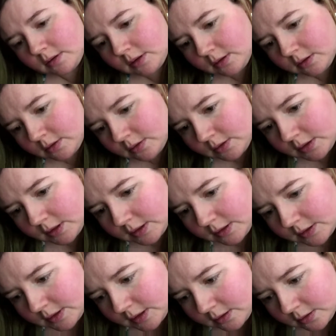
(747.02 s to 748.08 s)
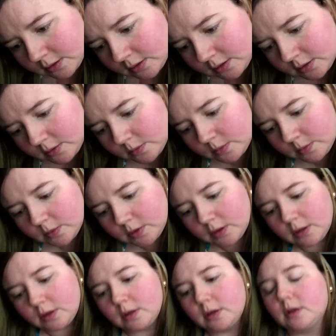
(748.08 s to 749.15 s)
There's concealer, and
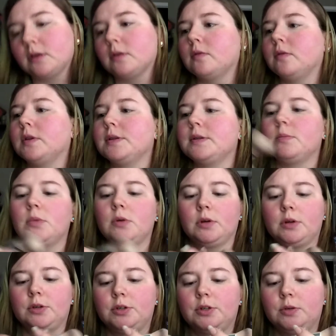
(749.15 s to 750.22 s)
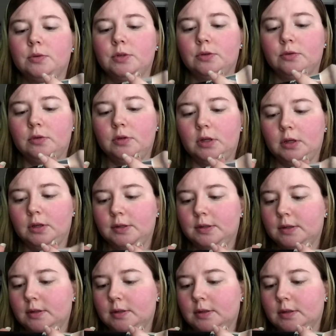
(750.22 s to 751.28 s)
then I have this brush, which is really
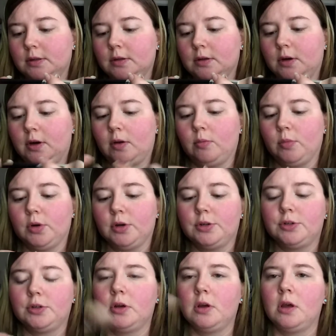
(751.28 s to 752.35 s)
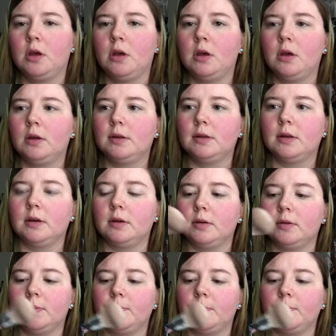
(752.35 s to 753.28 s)
nice. This is a crown brush. It's